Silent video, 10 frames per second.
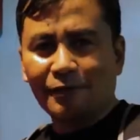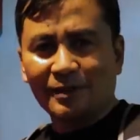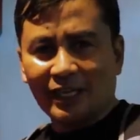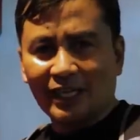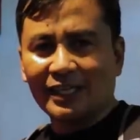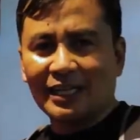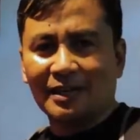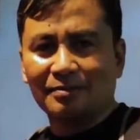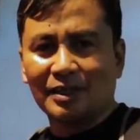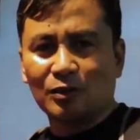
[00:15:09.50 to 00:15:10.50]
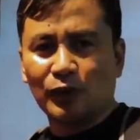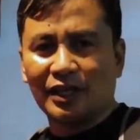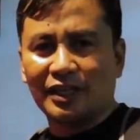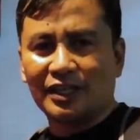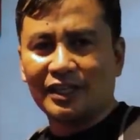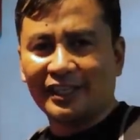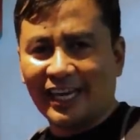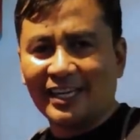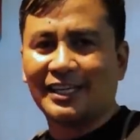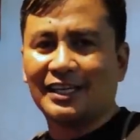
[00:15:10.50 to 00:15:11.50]
from the income that we are
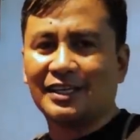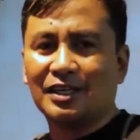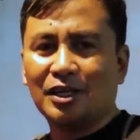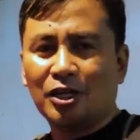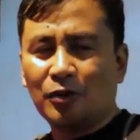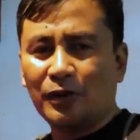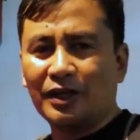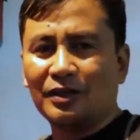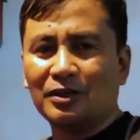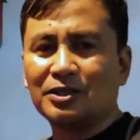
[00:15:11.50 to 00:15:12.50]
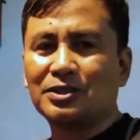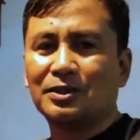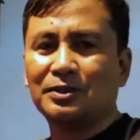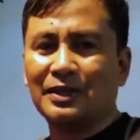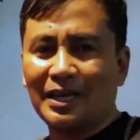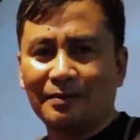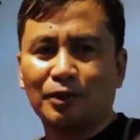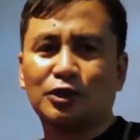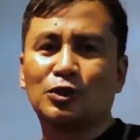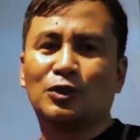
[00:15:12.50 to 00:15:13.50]
gaining, we are also
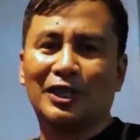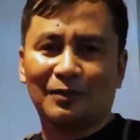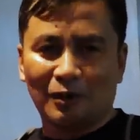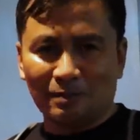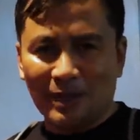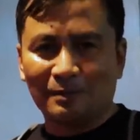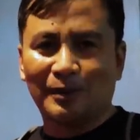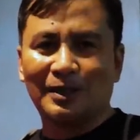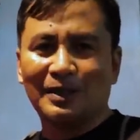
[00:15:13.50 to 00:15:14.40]
able to connect with people,